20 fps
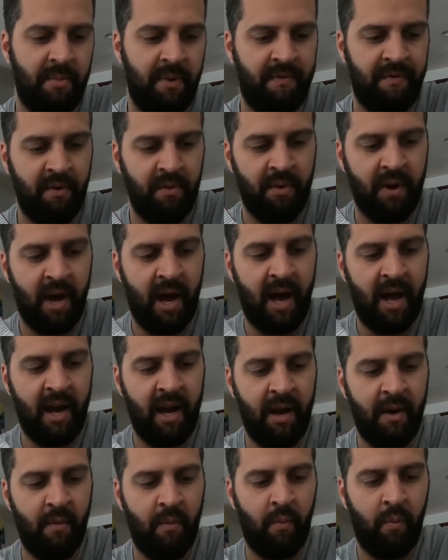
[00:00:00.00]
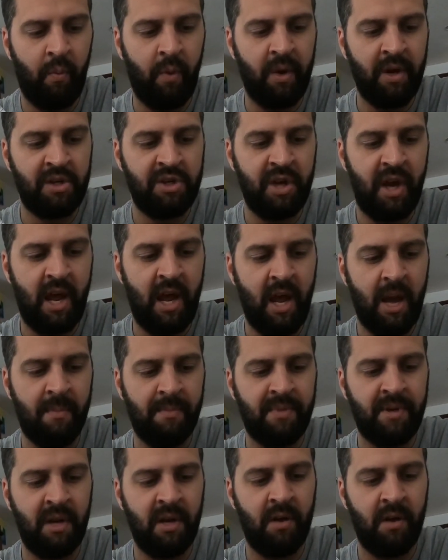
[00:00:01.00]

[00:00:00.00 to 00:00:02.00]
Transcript: if you got it, which amp,